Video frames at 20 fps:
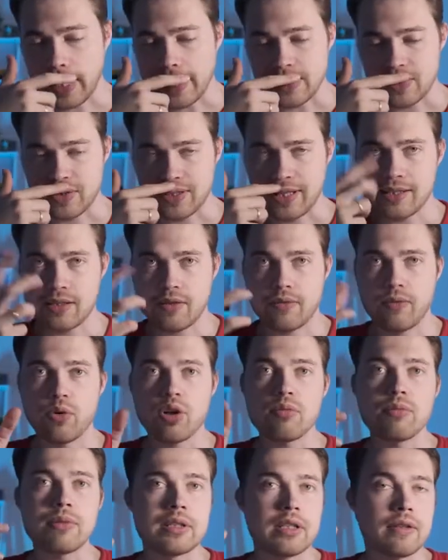so that's a
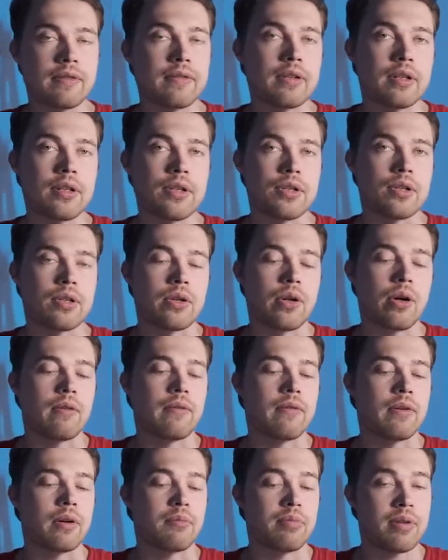formal definition of
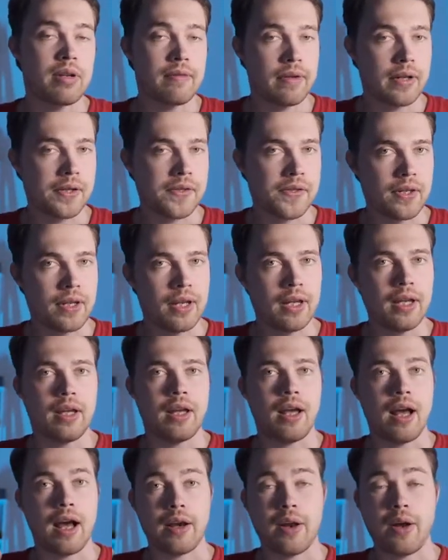a prefix.
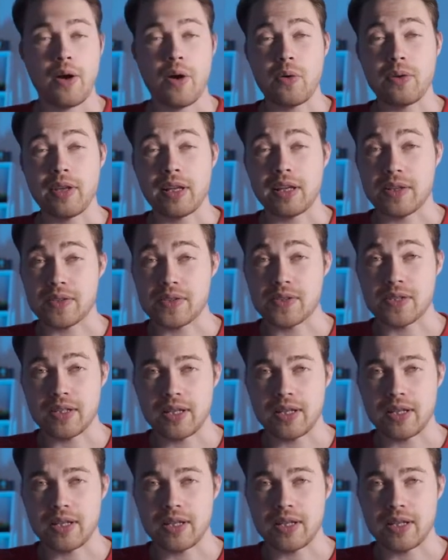I know, like it's